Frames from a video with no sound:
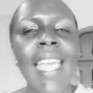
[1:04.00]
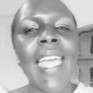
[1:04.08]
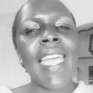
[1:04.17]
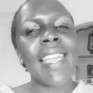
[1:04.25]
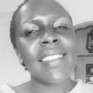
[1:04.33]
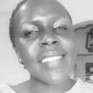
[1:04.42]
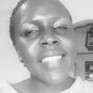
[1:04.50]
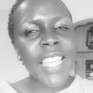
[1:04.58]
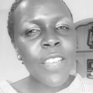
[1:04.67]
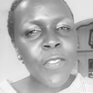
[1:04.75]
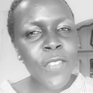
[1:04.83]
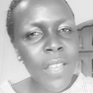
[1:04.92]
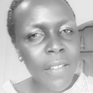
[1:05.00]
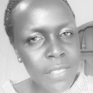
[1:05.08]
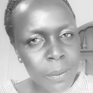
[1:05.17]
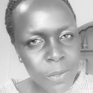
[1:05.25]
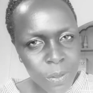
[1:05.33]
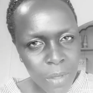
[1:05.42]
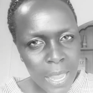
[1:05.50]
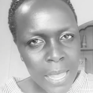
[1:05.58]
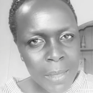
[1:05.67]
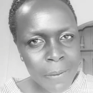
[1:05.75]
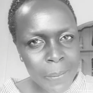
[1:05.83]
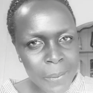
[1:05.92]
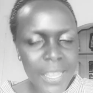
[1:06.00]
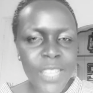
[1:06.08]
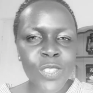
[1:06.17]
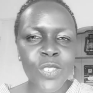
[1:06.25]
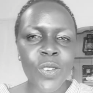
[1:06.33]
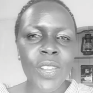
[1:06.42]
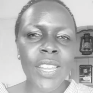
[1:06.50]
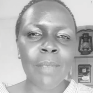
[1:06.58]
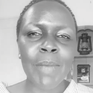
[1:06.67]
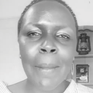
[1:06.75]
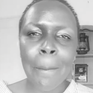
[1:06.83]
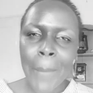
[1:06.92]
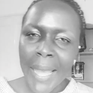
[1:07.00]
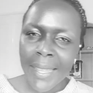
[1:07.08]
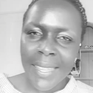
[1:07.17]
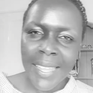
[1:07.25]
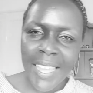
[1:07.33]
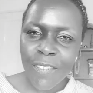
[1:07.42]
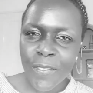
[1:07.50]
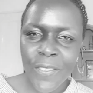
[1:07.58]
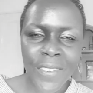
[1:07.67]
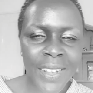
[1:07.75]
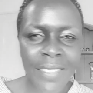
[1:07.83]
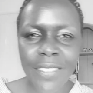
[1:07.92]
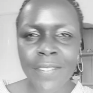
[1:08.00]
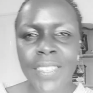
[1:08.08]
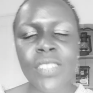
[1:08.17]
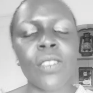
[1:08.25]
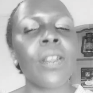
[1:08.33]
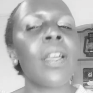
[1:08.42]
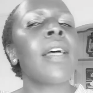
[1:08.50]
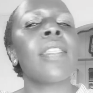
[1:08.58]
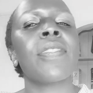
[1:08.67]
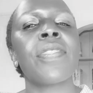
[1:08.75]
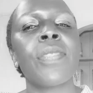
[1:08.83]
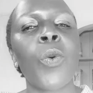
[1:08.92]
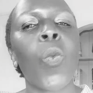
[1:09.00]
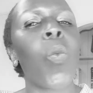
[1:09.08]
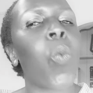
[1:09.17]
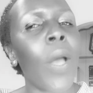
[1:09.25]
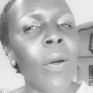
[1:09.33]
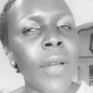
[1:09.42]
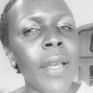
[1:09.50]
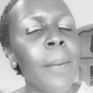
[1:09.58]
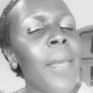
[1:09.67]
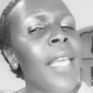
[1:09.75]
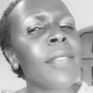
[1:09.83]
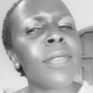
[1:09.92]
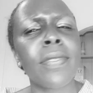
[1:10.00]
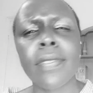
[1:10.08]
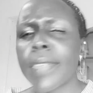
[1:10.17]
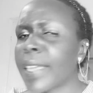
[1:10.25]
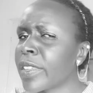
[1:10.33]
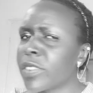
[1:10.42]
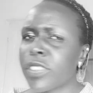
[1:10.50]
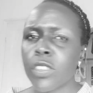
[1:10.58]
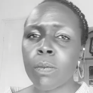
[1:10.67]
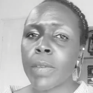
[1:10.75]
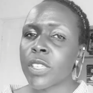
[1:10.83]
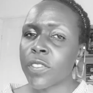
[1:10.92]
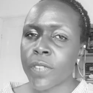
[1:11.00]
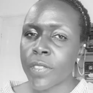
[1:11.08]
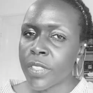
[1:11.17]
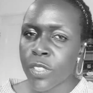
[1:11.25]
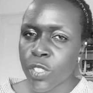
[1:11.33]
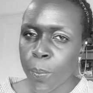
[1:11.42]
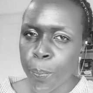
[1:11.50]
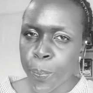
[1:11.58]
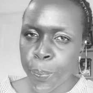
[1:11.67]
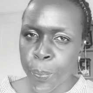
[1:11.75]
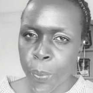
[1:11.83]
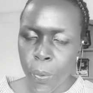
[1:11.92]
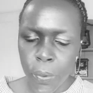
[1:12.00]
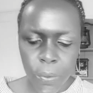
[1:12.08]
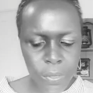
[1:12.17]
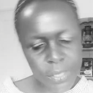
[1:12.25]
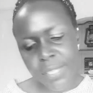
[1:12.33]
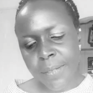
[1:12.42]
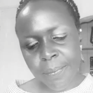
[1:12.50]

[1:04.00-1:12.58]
And if you have subscribed and joining me back again for another video, welcome and thank you so much for the support.